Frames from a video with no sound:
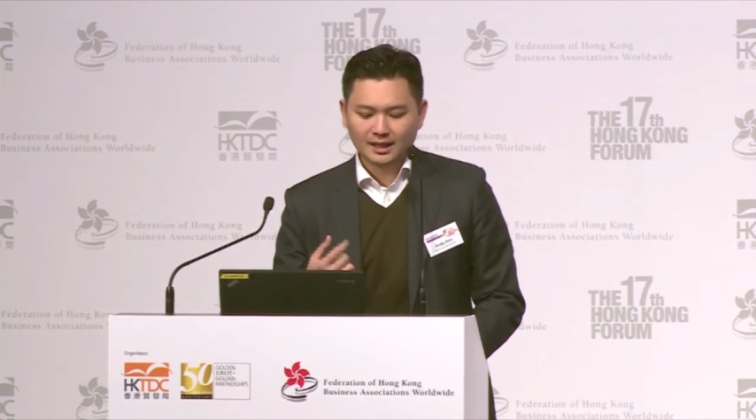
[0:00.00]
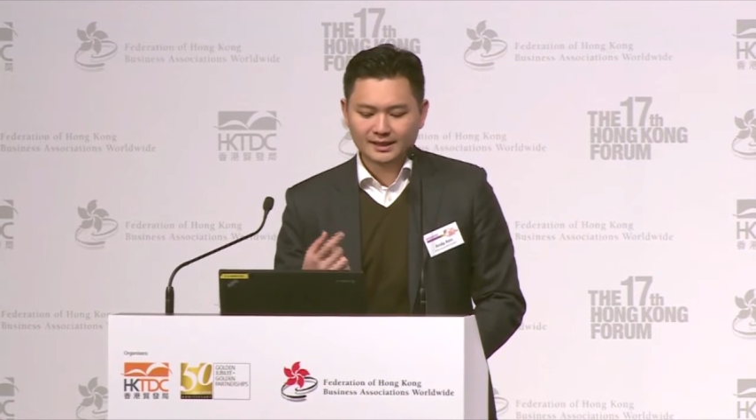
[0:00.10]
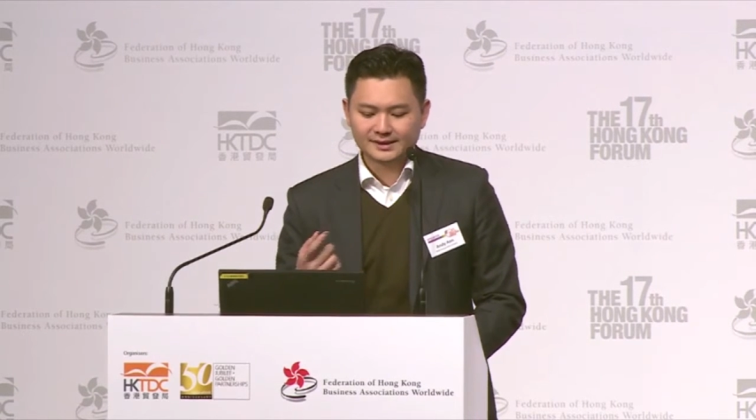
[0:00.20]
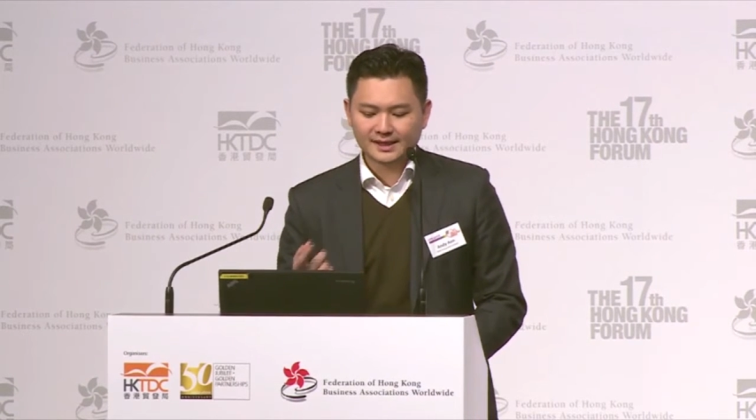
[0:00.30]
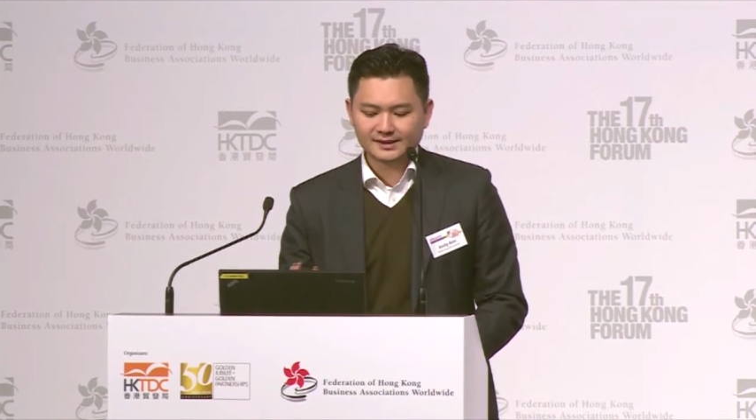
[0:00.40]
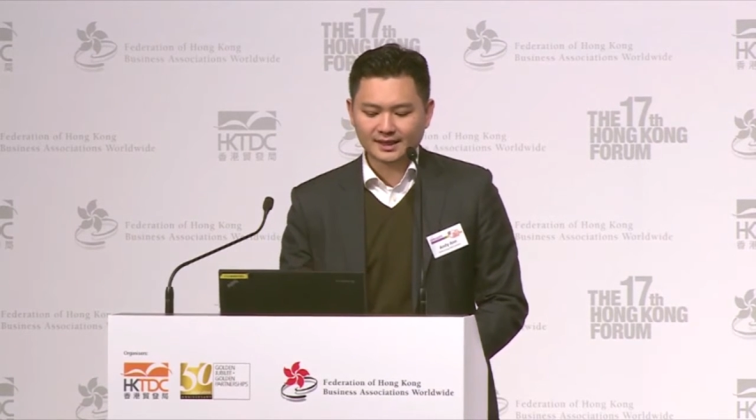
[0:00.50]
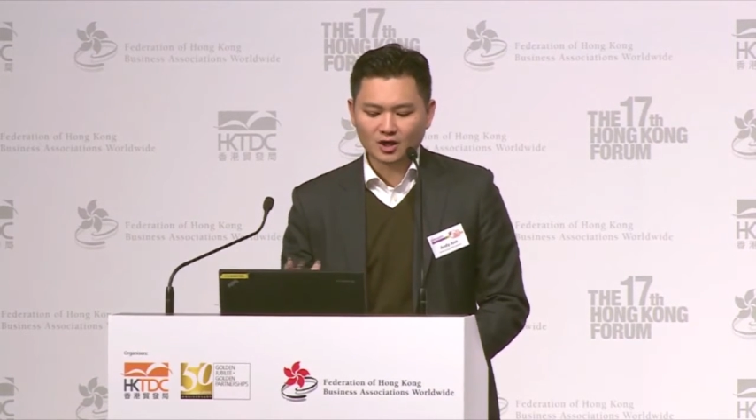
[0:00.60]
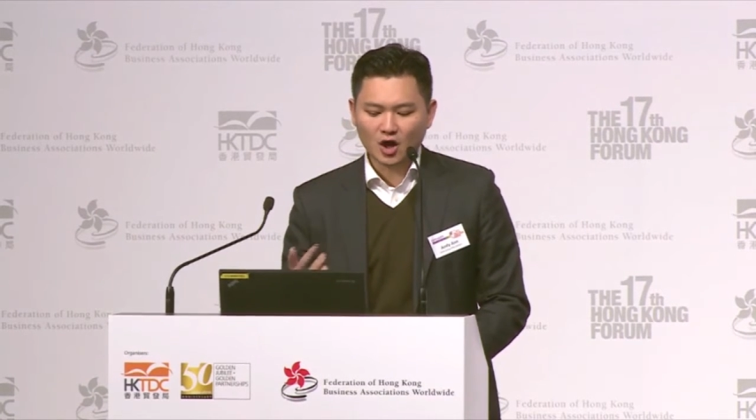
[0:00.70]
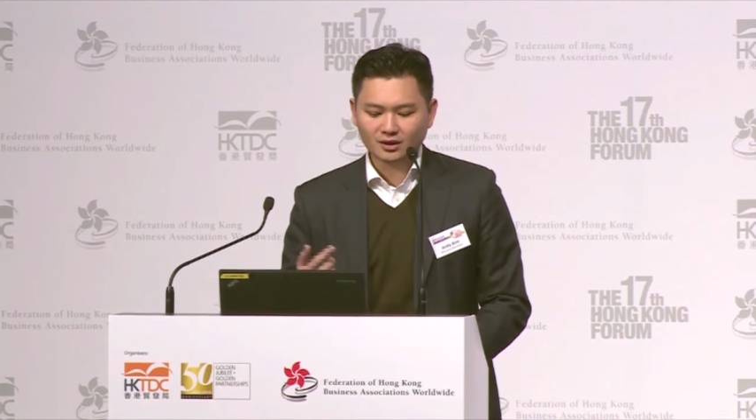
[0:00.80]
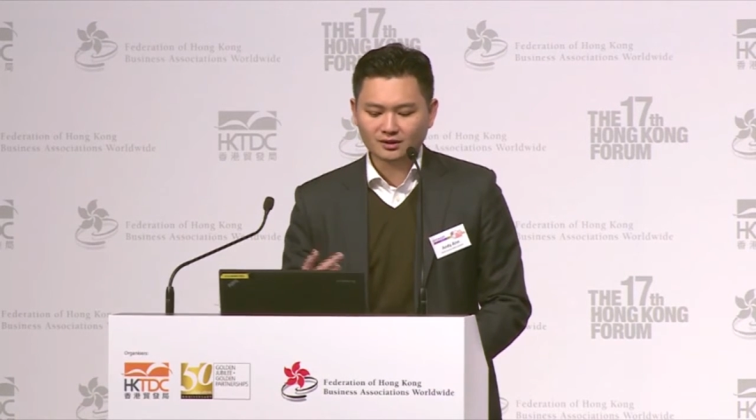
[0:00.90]
It says that
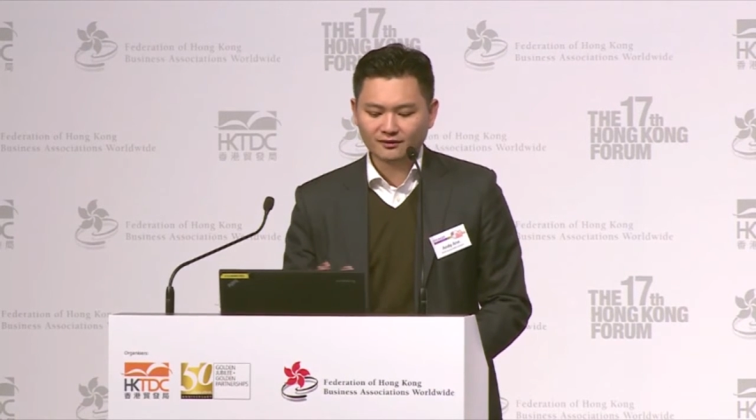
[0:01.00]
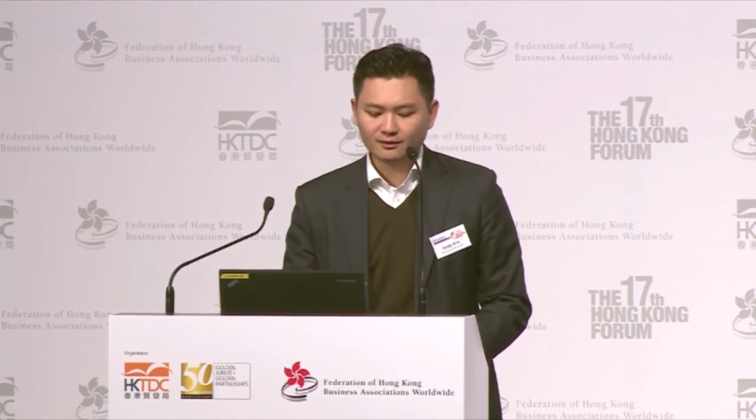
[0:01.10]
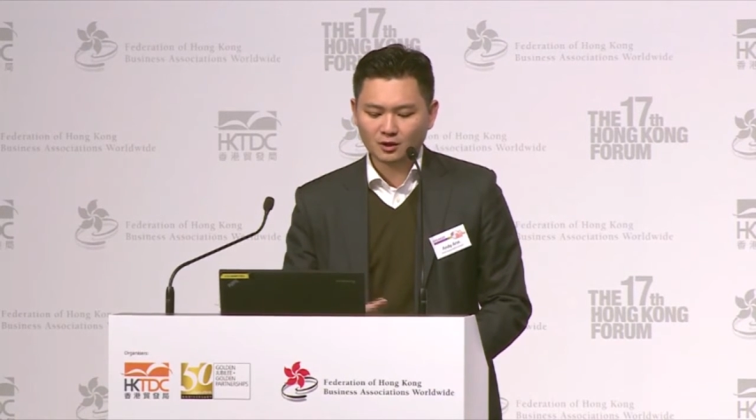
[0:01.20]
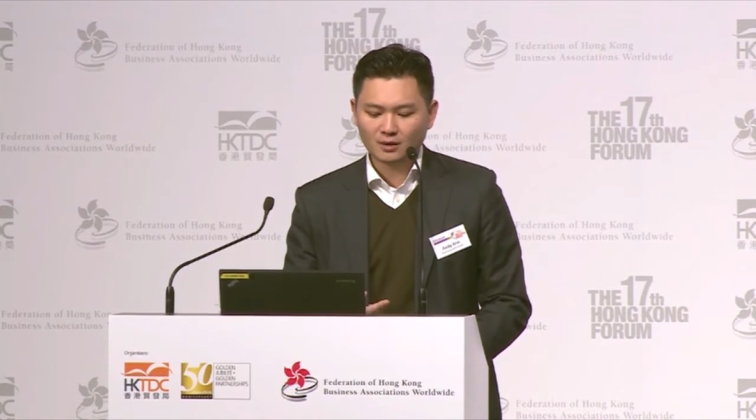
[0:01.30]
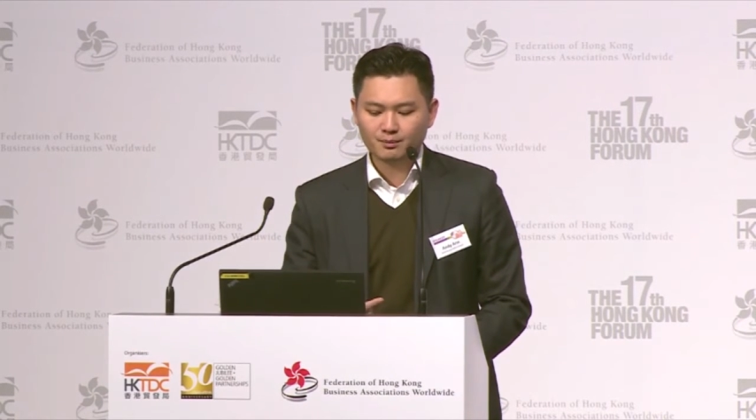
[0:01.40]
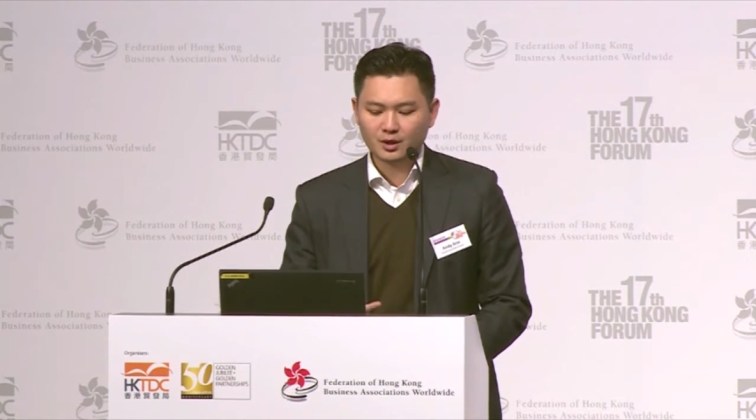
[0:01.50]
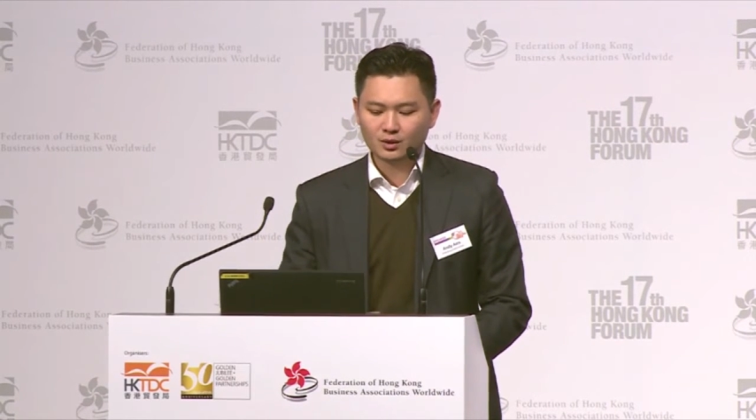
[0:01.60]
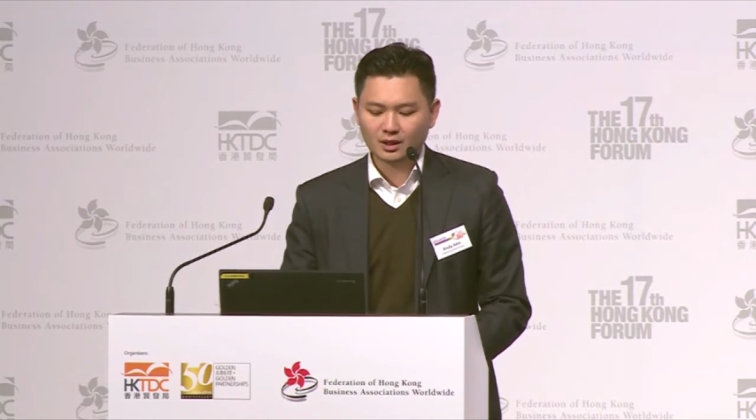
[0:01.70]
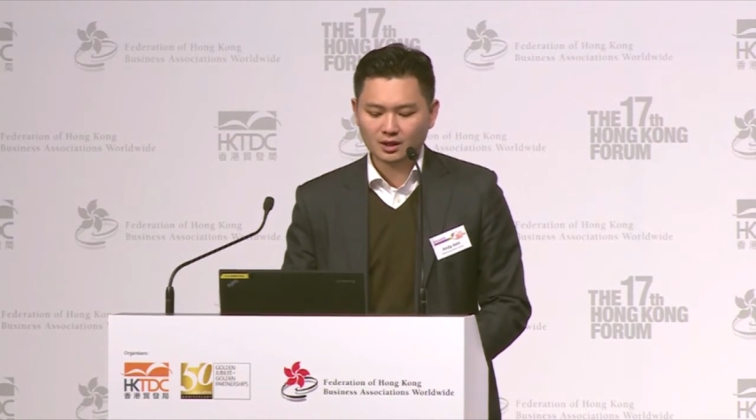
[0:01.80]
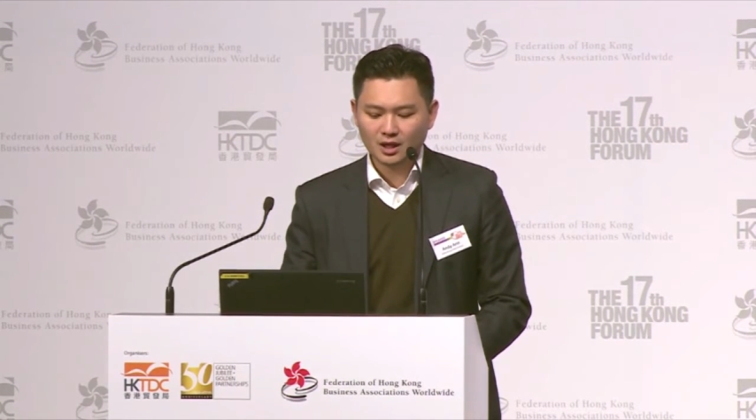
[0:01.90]
cognitive
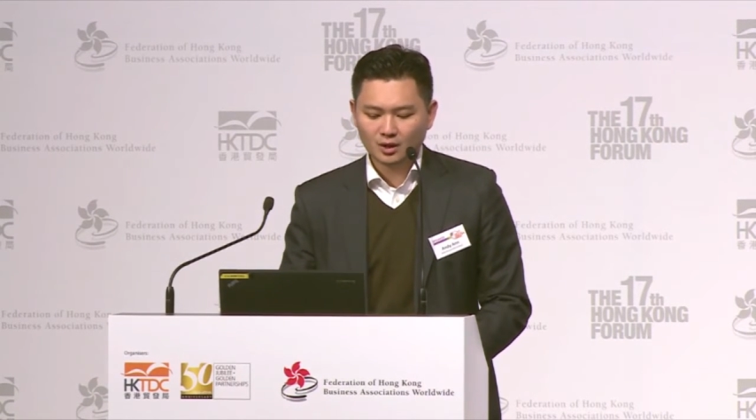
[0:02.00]
computing